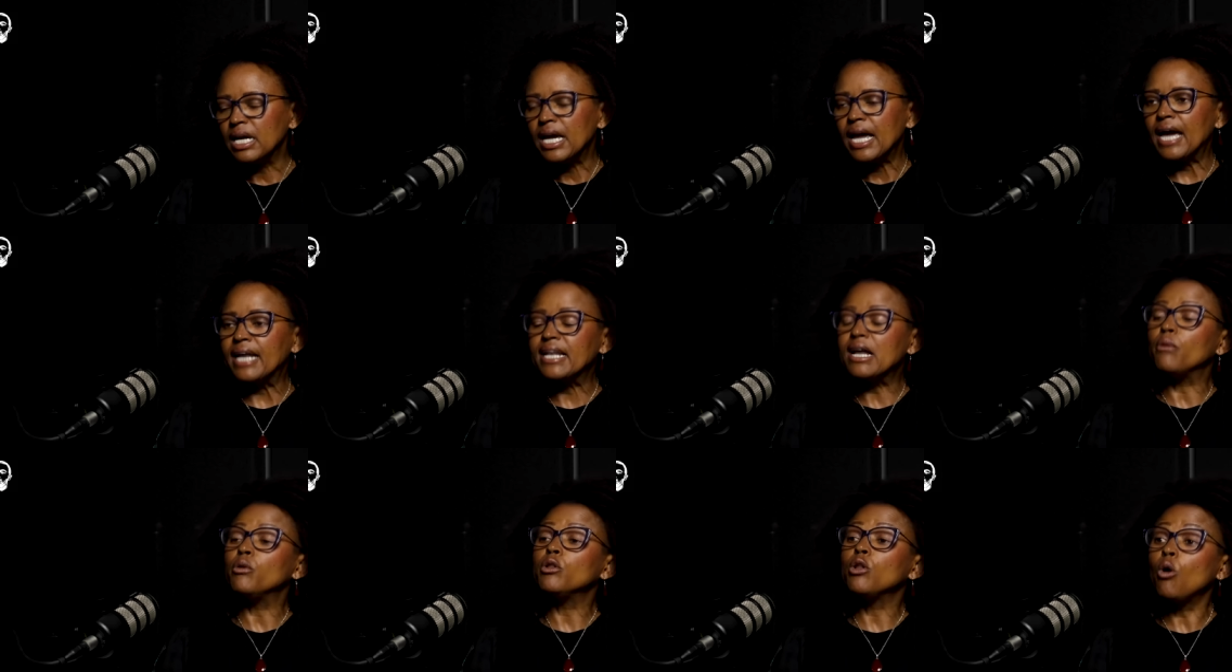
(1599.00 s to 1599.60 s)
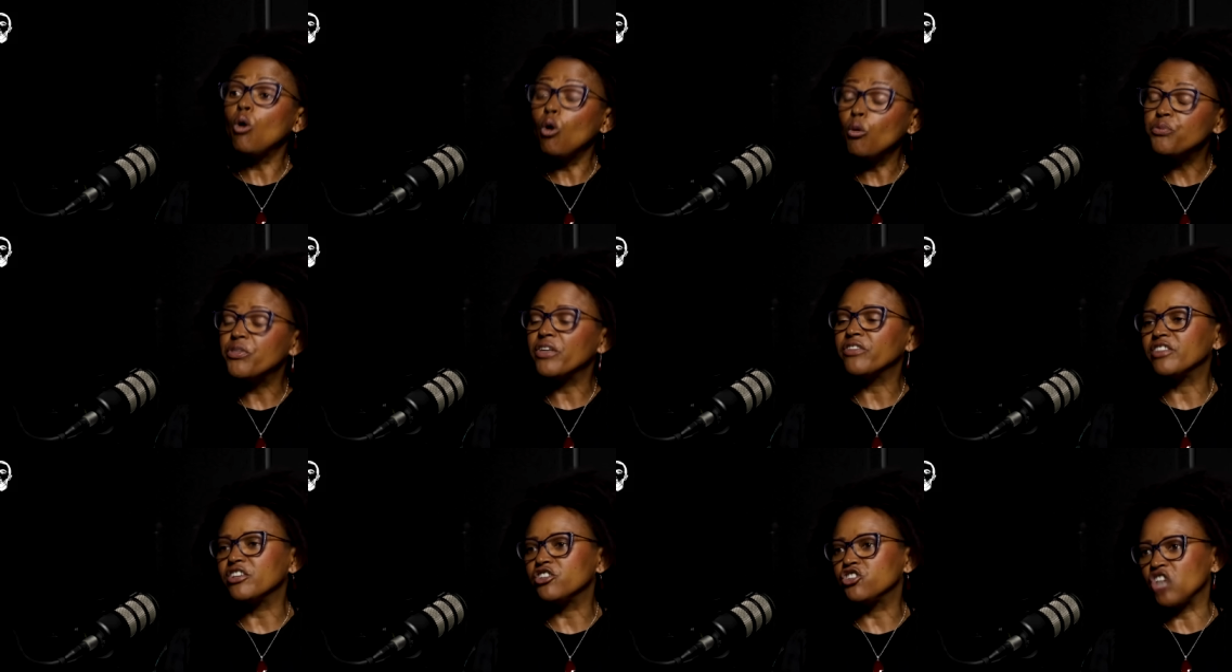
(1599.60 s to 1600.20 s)
And I will hope
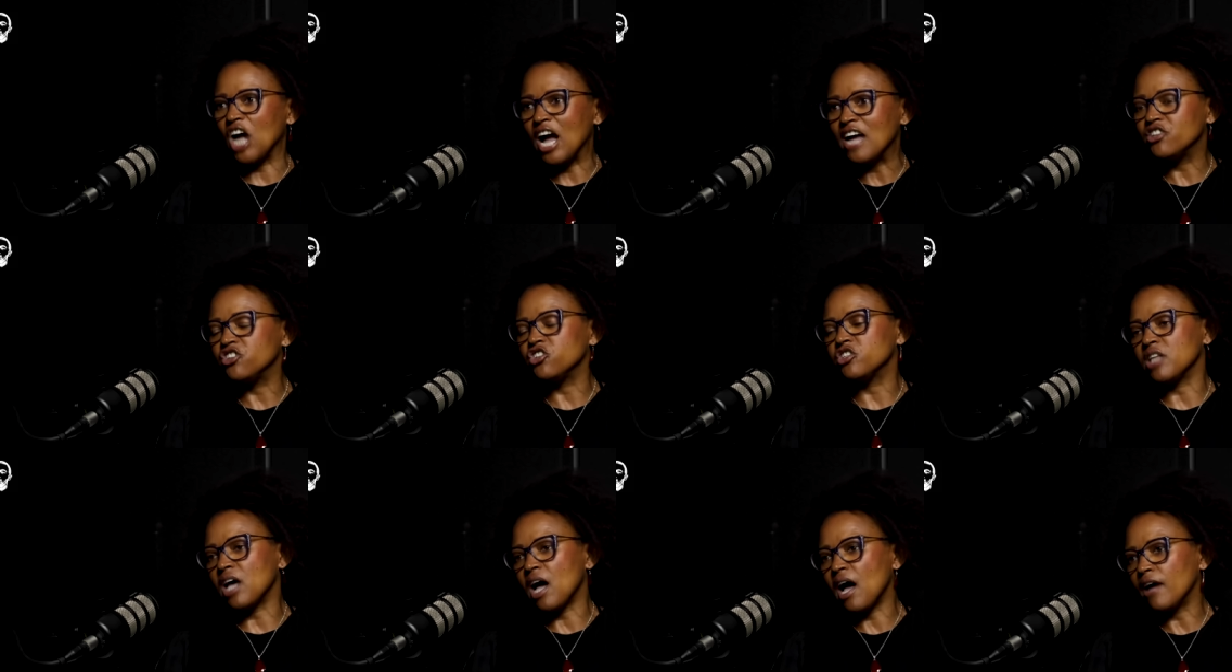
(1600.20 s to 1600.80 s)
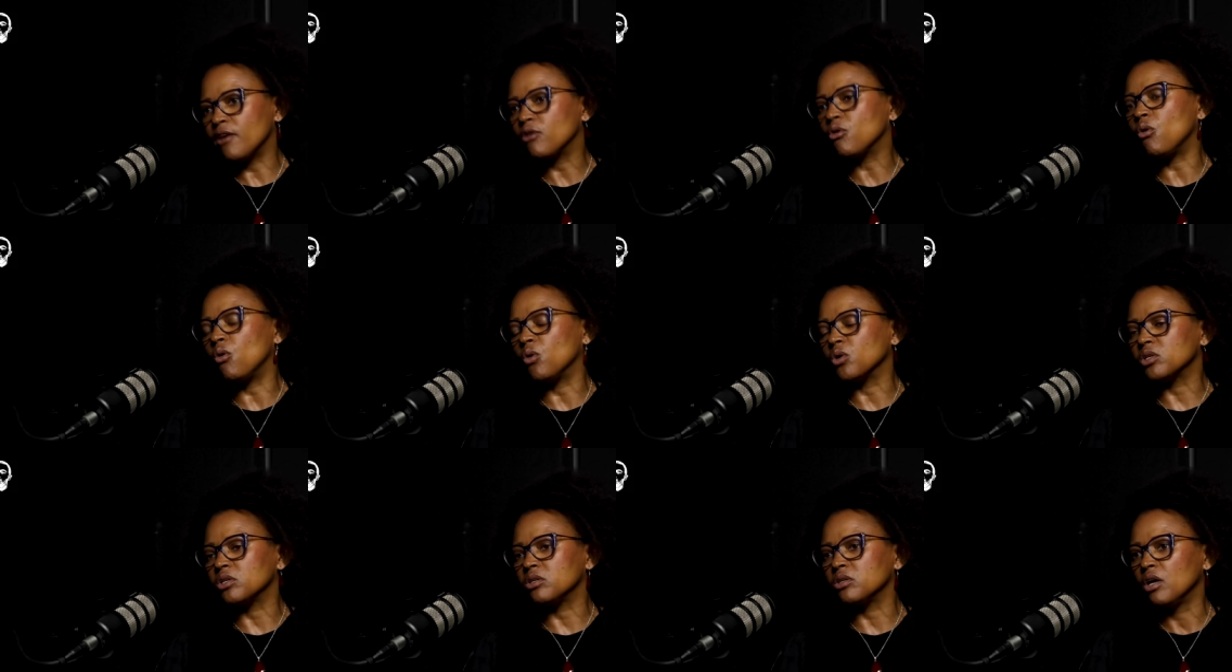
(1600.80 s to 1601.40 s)
that the judge in the High
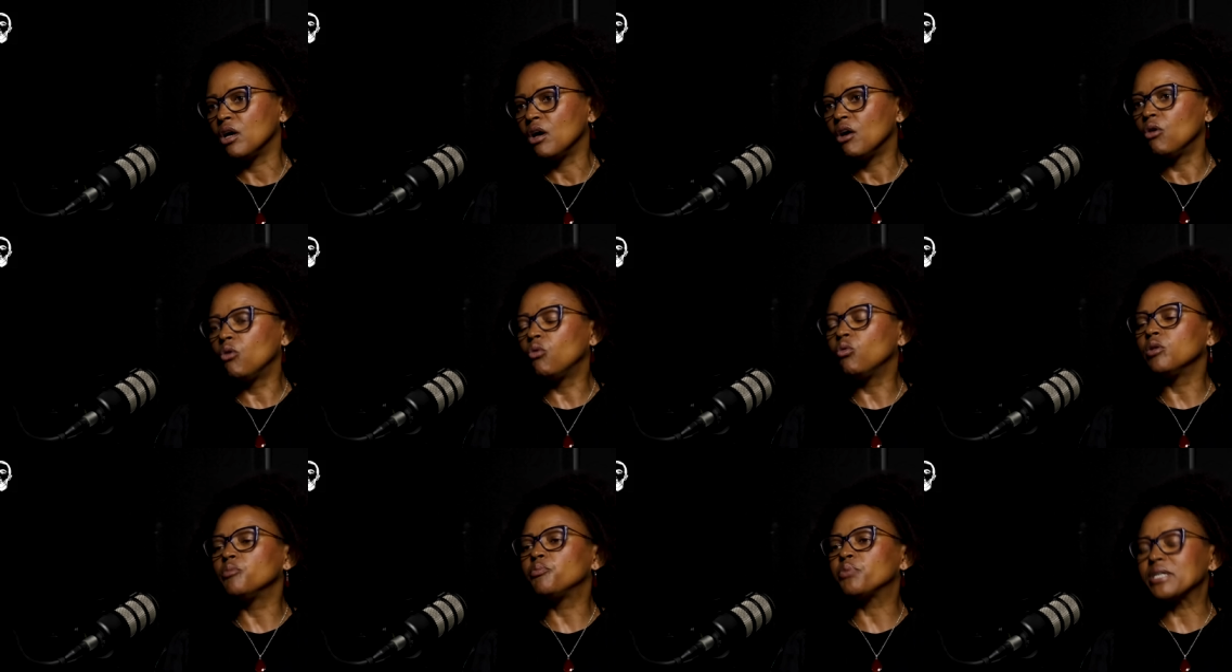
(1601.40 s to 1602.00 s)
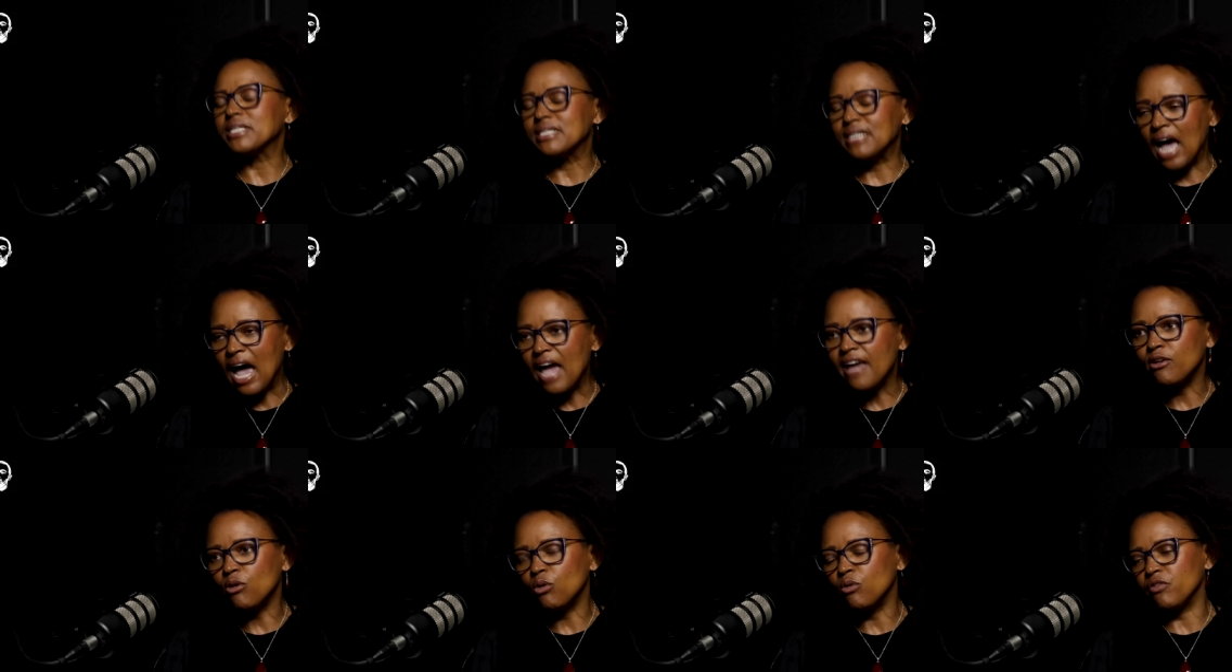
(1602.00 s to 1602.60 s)
Court who will
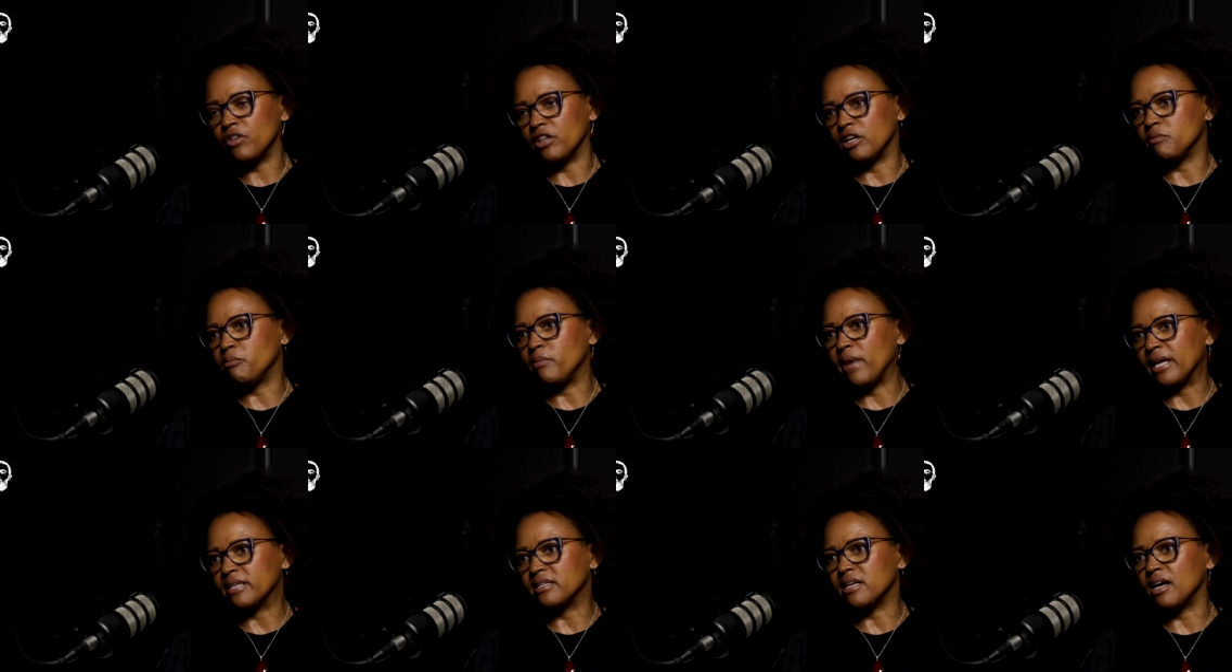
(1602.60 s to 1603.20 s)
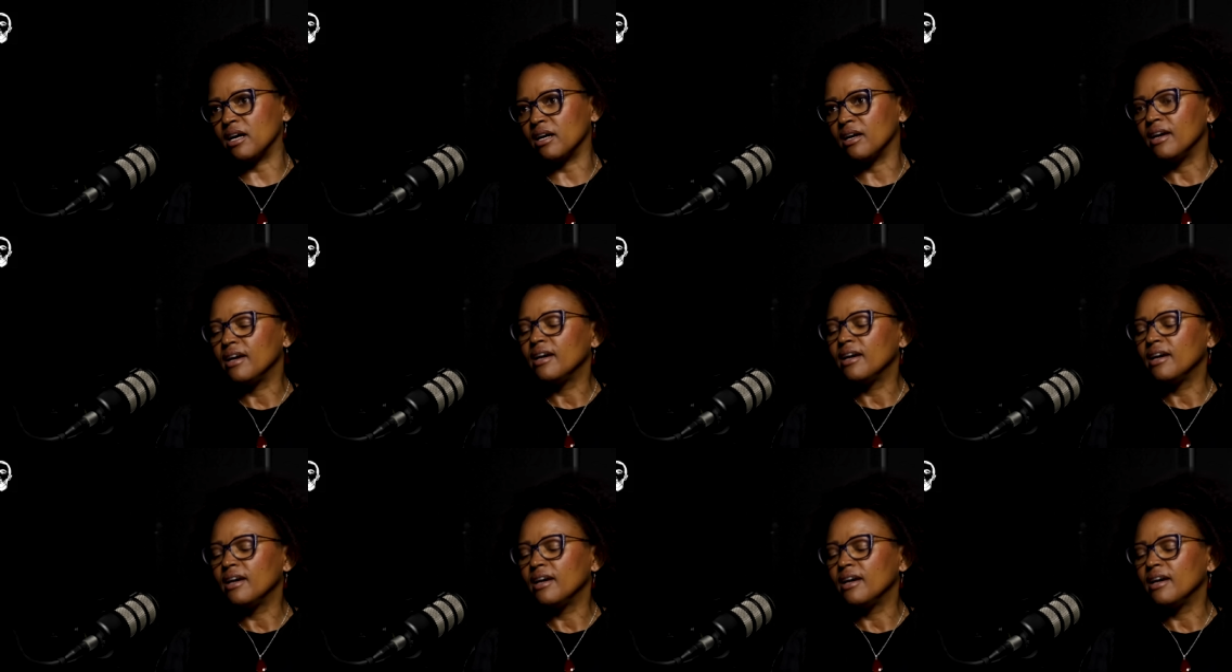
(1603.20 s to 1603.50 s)
preside over that matter